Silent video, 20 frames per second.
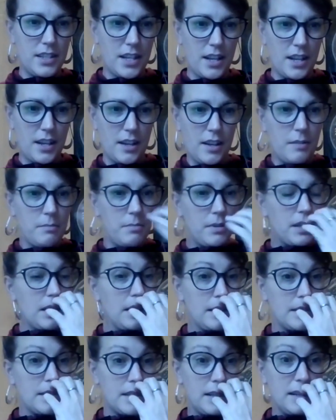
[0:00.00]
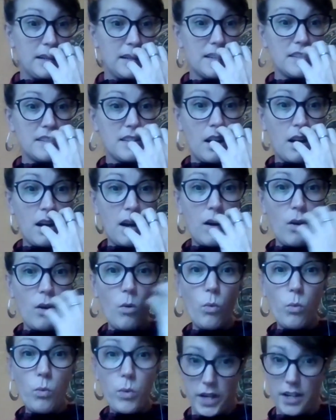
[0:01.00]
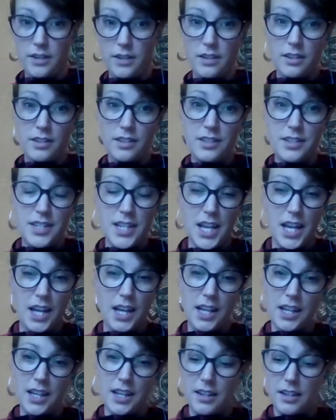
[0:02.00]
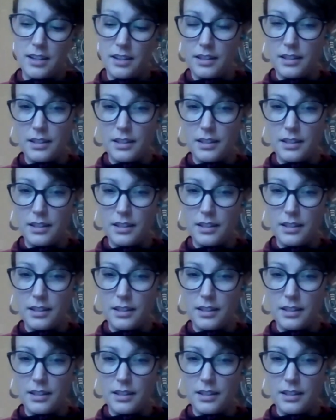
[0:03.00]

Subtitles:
day because it is a weird day.